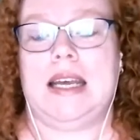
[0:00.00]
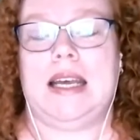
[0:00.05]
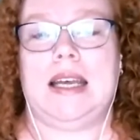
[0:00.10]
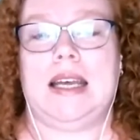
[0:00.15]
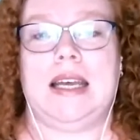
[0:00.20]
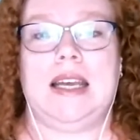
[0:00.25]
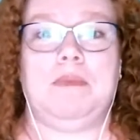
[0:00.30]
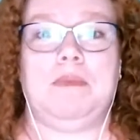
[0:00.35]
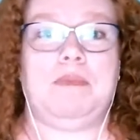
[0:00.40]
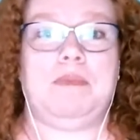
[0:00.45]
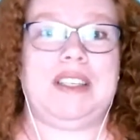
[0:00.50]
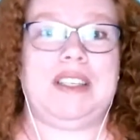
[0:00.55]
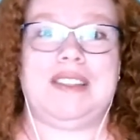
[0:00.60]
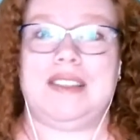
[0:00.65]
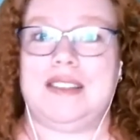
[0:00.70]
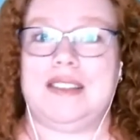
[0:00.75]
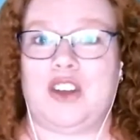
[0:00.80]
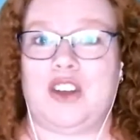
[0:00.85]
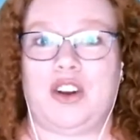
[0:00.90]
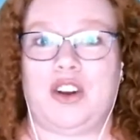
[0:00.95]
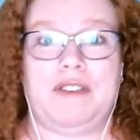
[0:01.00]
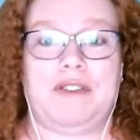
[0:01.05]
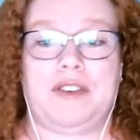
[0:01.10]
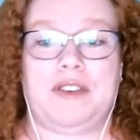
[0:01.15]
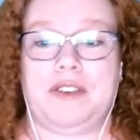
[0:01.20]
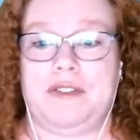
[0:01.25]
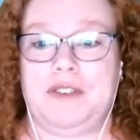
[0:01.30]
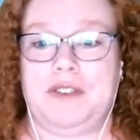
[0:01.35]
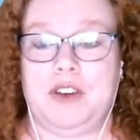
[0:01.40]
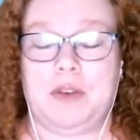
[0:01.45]
in business only for a
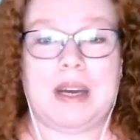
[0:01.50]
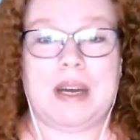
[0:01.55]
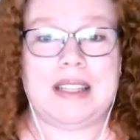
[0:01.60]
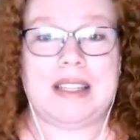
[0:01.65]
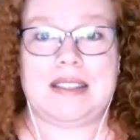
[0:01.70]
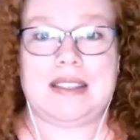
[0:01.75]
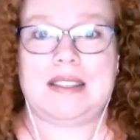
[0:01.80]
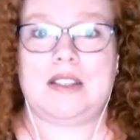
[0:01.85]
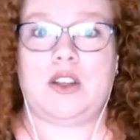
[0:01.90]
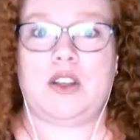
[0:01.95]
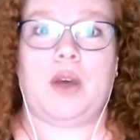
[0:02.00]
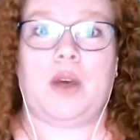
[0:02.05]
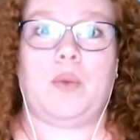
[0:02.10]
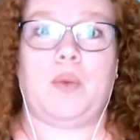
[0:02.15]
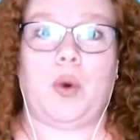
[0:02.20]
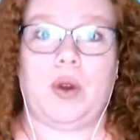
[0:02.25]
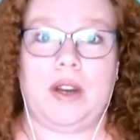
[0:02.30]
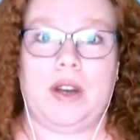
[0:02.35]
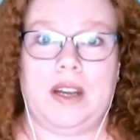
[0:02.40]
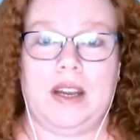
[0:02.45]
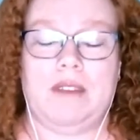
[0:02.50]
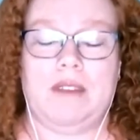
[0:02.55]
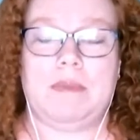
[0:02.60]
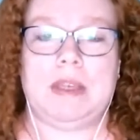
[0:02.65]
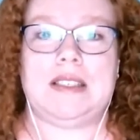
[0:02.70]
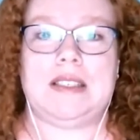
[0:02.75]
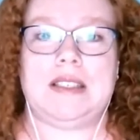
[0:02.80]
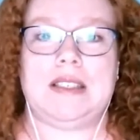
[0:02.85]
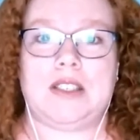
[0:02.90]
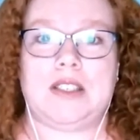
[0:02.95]
few months, so they weren't in
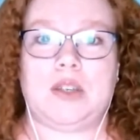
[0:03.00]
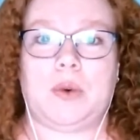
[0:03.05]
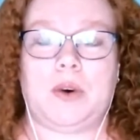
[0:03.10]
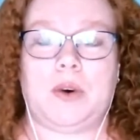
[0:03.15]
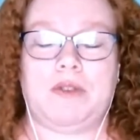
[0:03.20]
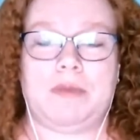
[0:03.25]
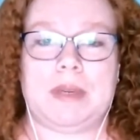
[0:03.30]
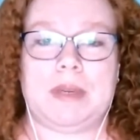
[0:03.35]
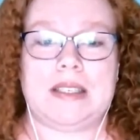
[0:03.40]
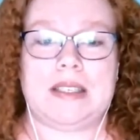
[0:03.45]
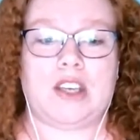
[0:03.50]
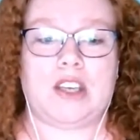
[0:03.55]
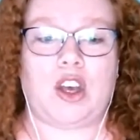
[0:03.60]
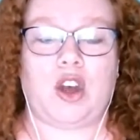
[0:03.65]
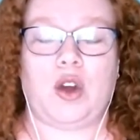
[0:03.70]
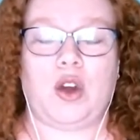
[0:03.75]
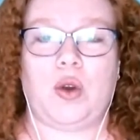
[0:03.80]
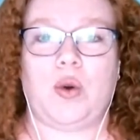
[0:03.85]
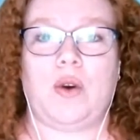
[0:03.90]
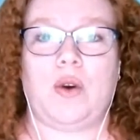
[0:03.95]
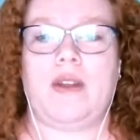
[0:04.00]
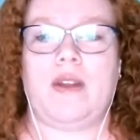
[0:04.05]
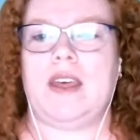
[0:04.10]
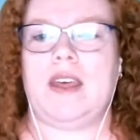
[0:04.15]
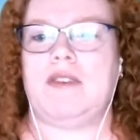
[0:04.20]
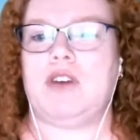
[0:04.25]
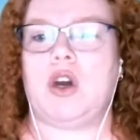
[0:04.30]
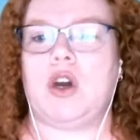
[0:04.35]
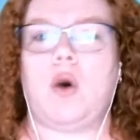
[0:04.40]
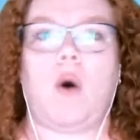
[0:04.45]
business 12 months ago, they've
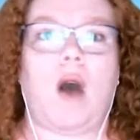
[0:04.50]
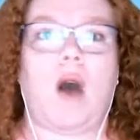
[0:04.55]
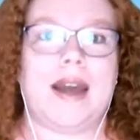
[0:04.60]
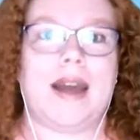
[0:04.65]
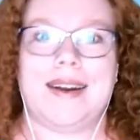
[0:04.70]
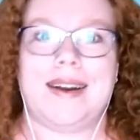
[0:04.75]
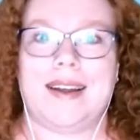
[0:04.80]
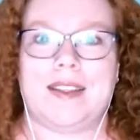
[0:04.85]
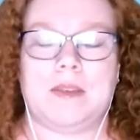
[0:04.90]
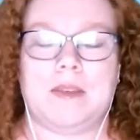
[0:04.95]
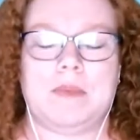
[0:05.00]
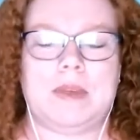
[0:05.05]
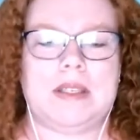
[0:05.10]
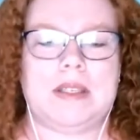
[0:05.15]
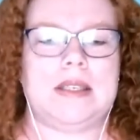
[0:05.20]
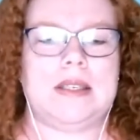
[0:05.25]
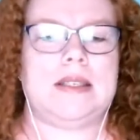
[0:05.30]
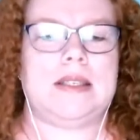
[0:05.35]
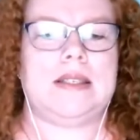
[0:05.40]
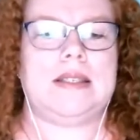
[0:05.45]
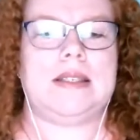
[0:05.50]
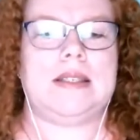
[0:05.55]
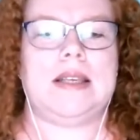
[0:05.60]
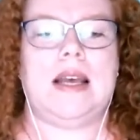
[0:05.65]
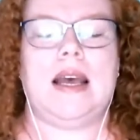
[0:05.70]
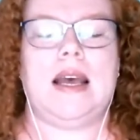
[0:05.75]
acquired another business,